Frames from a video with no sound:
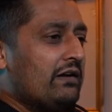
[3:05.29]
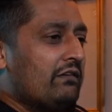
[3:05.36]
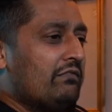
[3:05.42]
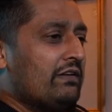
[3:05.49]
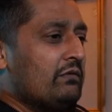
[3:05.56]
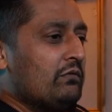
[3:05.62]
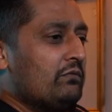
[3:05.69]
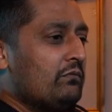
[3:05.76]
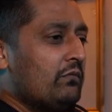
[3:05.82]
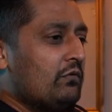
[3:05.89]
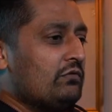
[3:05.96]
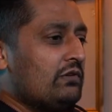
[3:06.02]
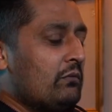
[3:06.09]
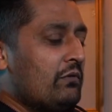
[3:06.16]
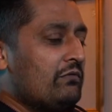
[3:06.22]
I think
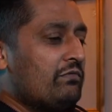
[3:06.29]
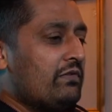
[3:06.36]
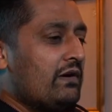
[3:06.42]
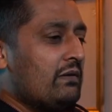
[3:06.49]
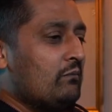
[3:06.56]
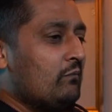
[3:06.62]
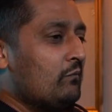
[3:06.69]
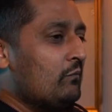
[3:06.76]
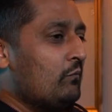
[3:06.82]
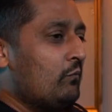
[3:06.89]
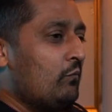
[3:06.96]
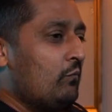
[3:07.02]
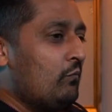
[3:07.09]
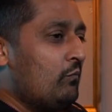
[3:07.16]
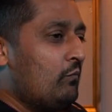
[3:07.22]
also
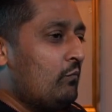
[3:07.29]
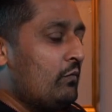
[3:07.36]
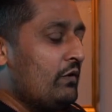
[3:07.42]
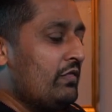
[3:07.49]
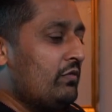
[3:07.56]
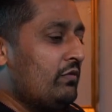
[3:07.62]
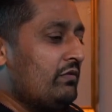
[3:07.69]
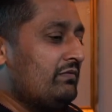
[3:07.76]
with